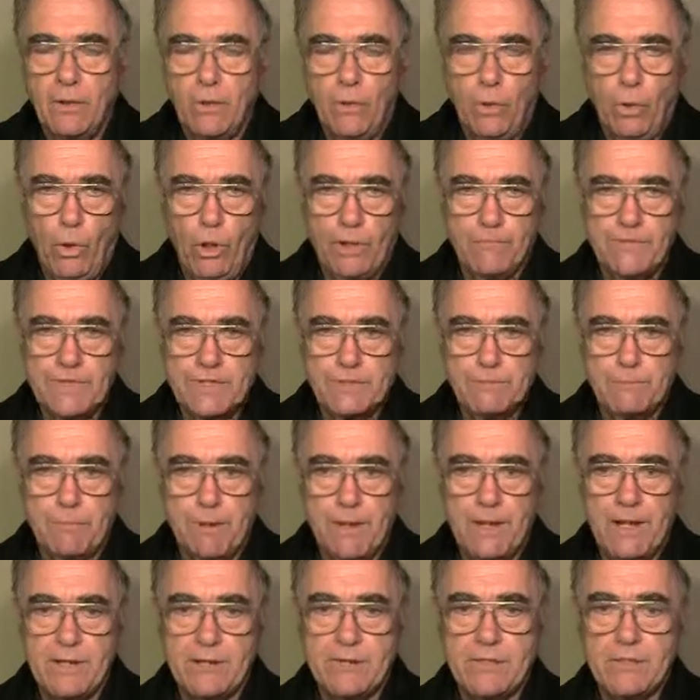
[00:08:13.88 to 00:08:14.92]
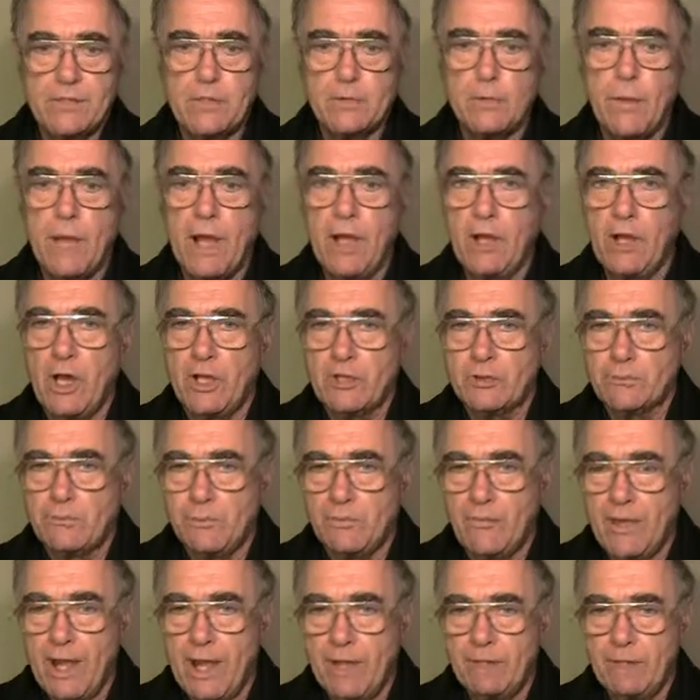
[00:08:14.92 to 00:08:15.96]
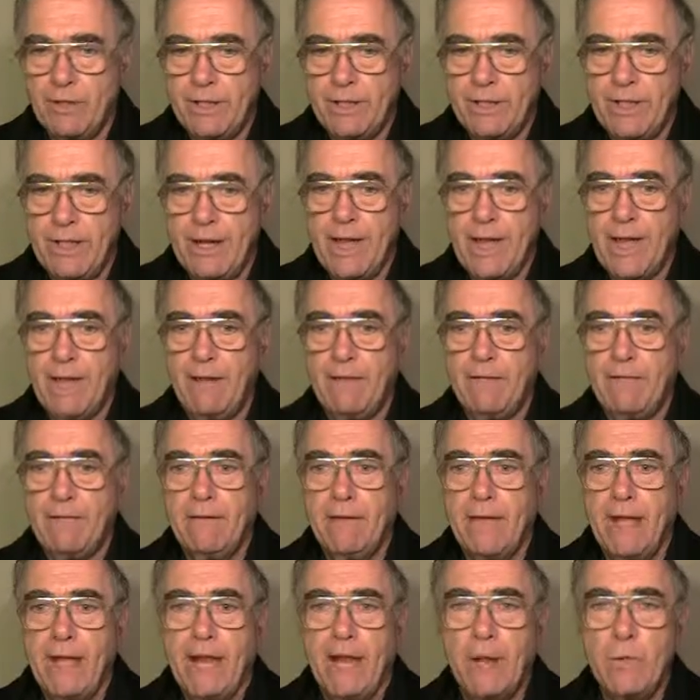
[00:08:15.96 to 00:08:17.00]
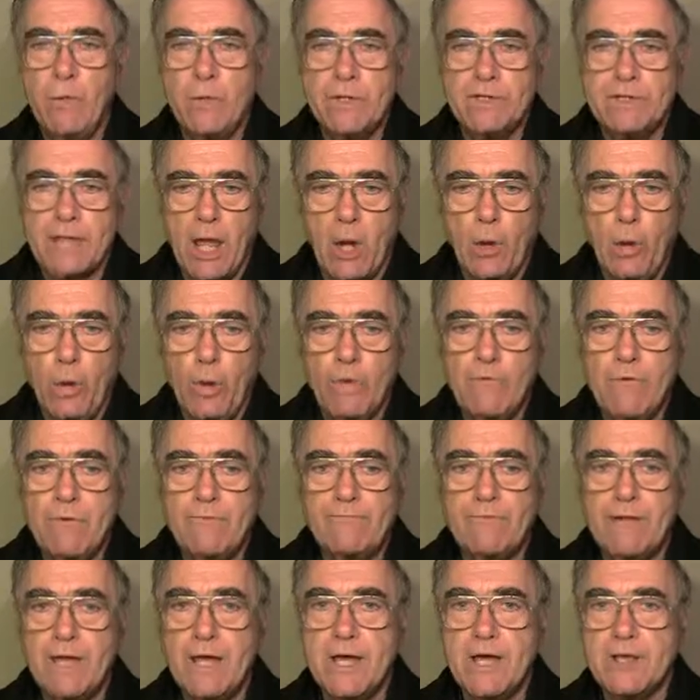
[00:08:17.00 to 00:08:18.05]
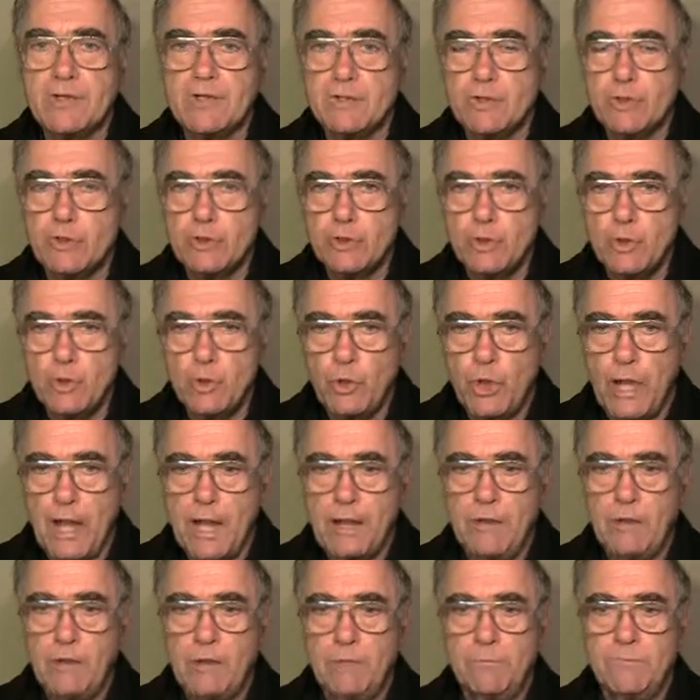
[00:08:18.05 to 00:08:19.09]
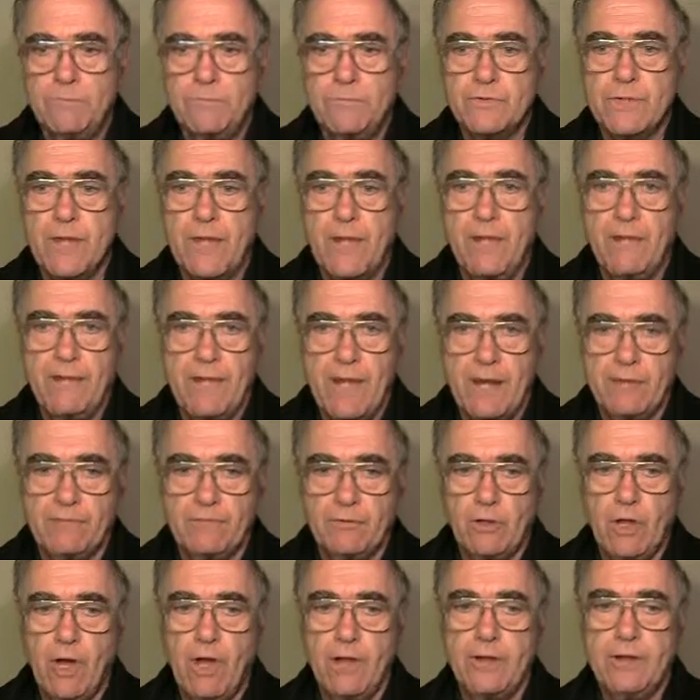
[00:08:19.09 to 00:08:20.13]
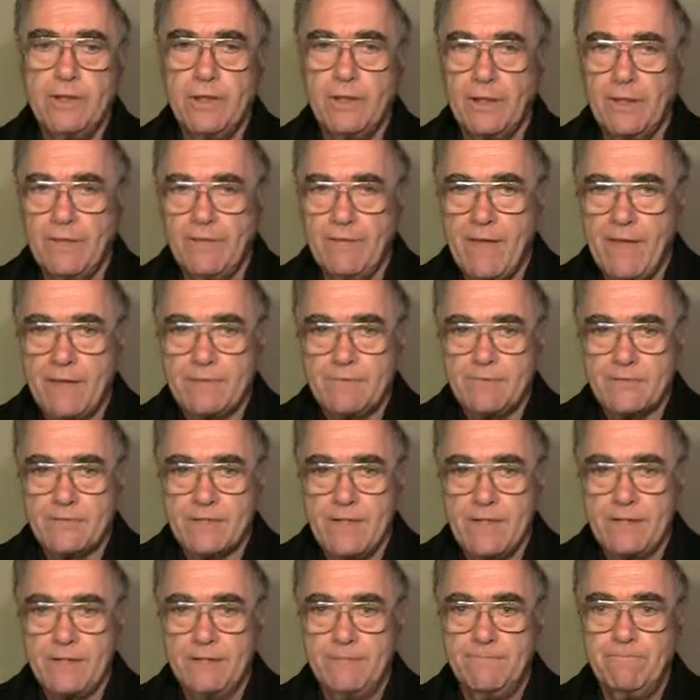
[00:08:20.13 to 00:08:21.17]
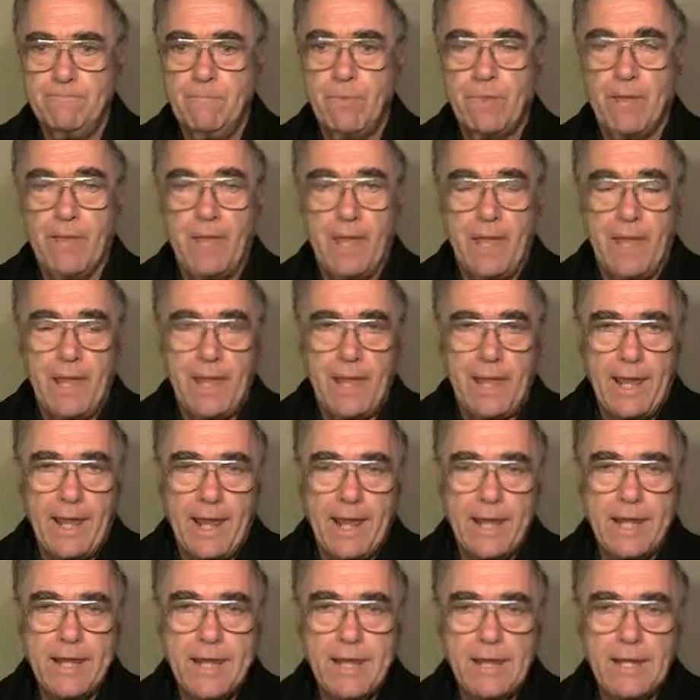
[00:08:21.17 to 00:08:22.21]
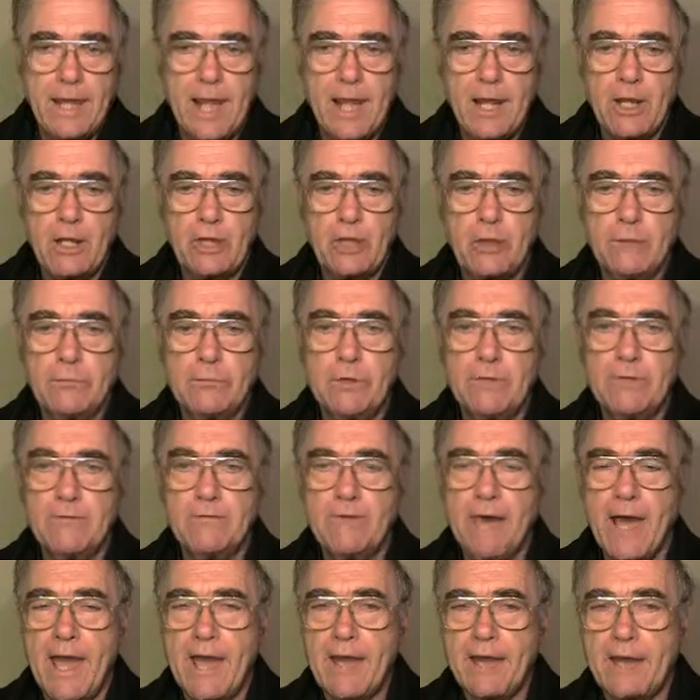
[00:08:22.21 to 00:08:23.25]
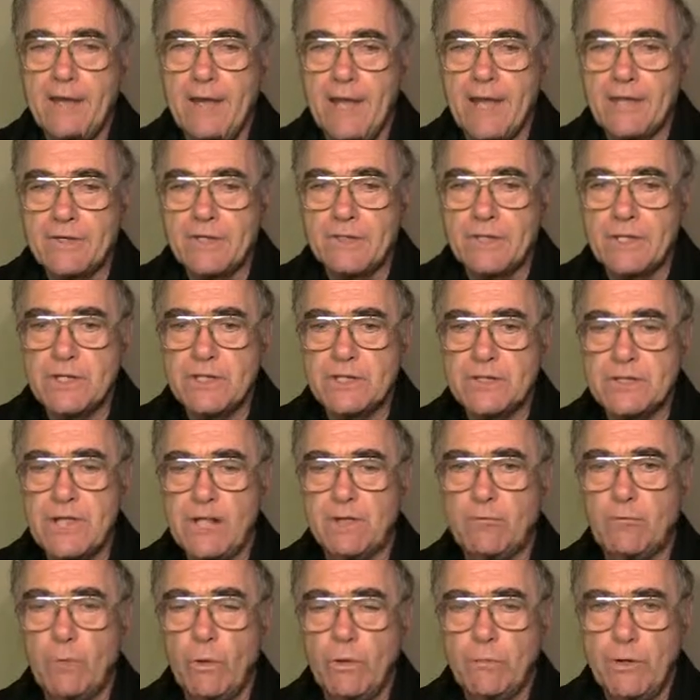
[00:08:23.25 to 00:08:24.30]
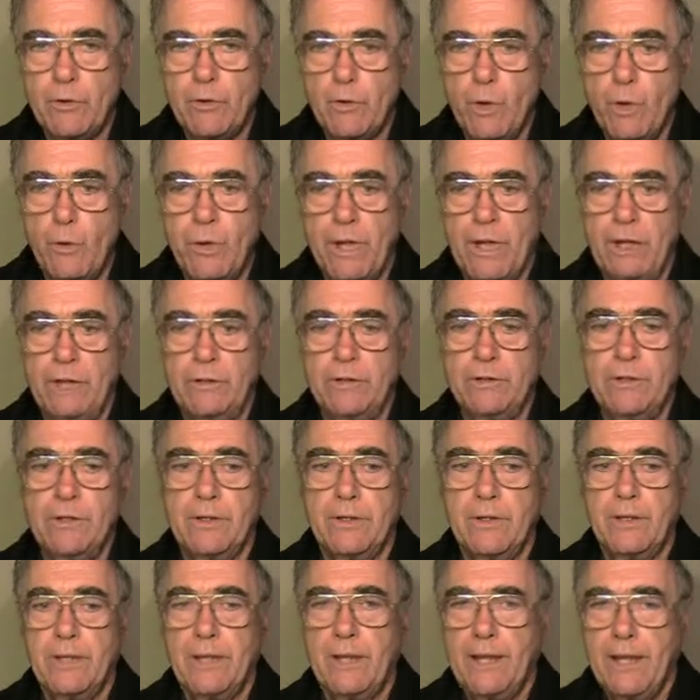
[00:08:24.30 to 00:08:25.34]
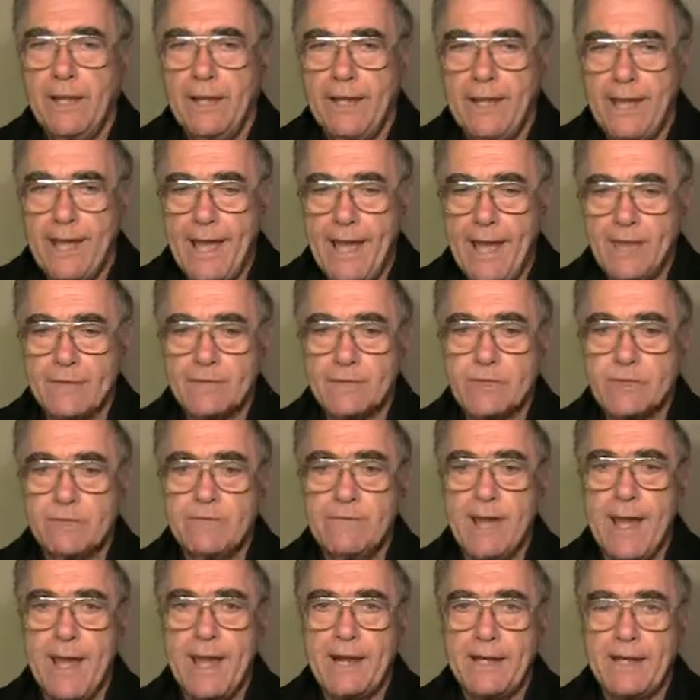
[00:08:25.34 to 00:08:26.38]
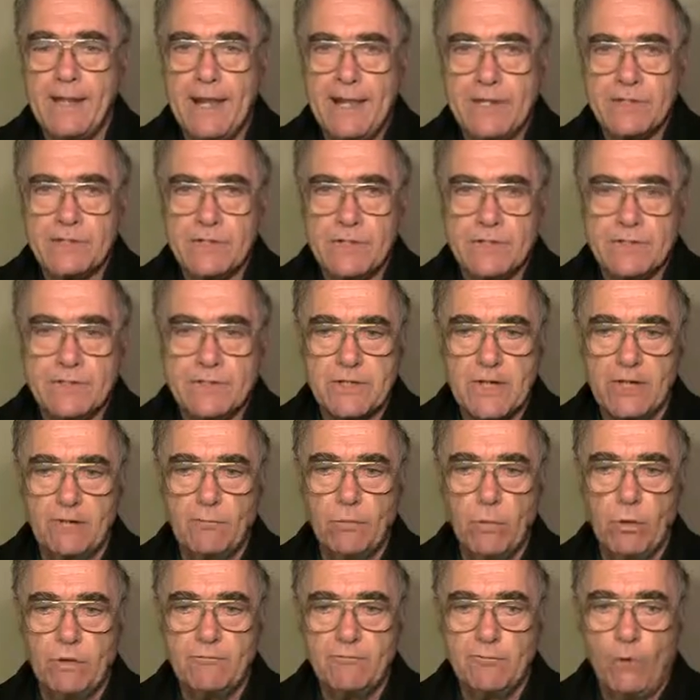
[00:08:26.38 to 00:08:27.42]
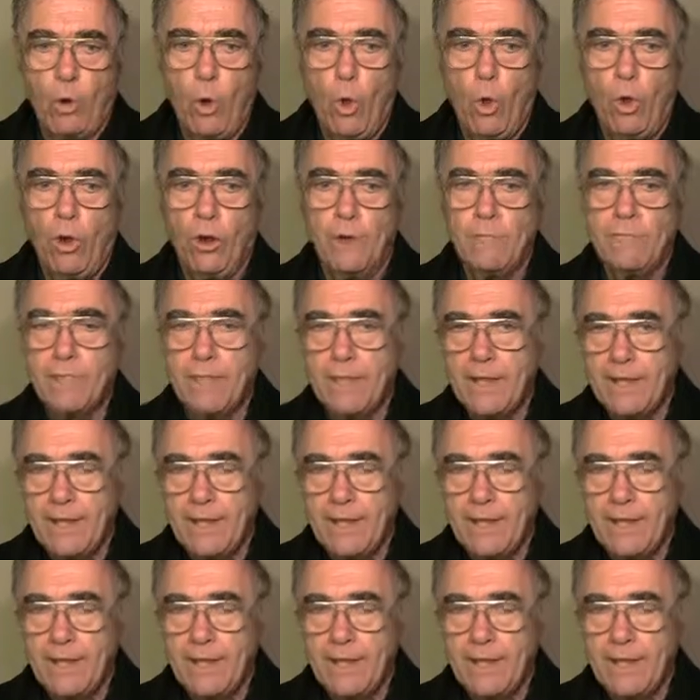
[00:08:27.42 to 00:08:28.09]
All of this brings us to our gospel that I read earlier, in which our Lord refers to the two kingdoms, that of God and that of Satan. Any kingdom divided against itself will be ruined, and a house divided against itself will fall.